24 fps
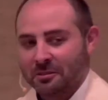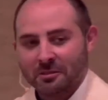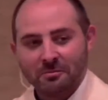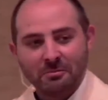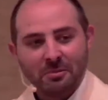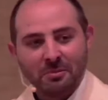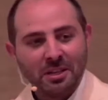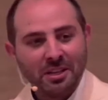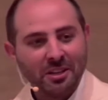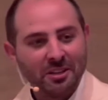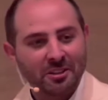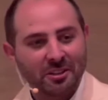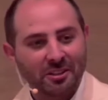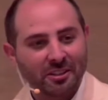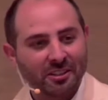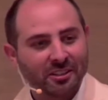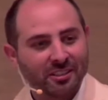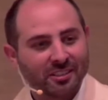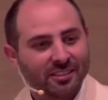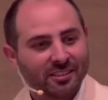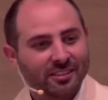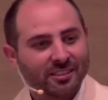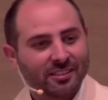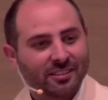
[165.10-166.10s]
Peter
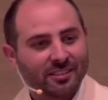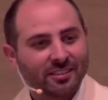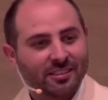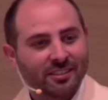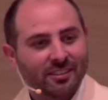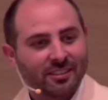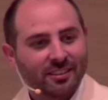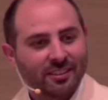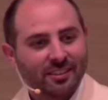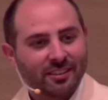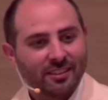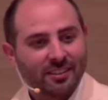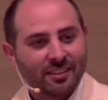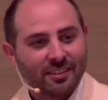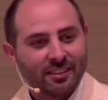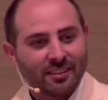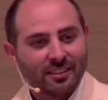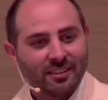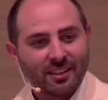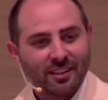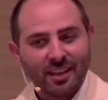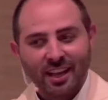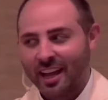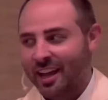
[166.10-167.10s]

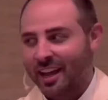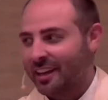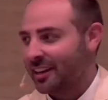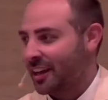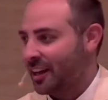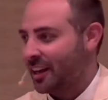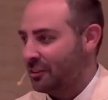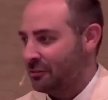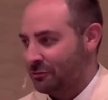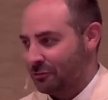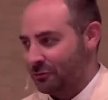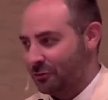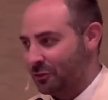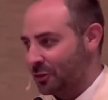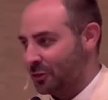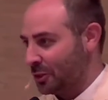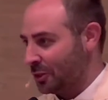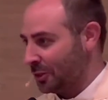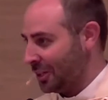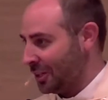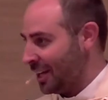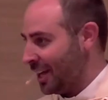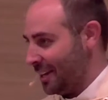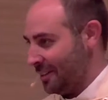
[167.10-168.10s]
had a
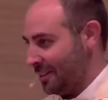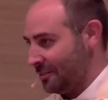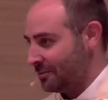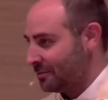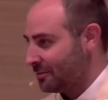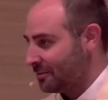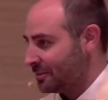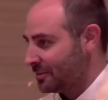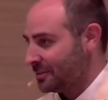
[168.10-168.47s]
full life